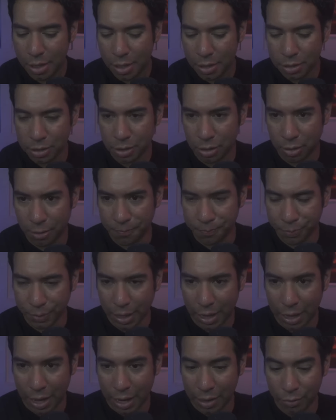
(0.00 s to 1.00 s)
So um,
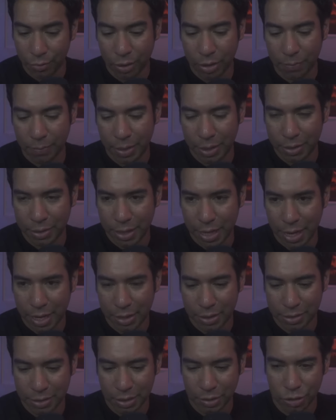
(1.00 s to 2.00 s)
I highly recommend that
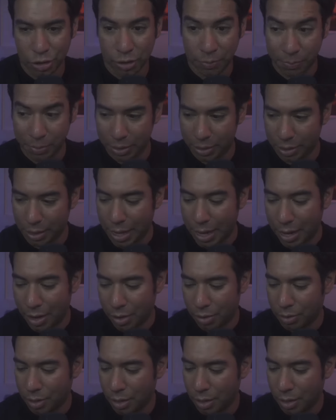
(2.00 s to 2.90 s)
instead of cheapening out,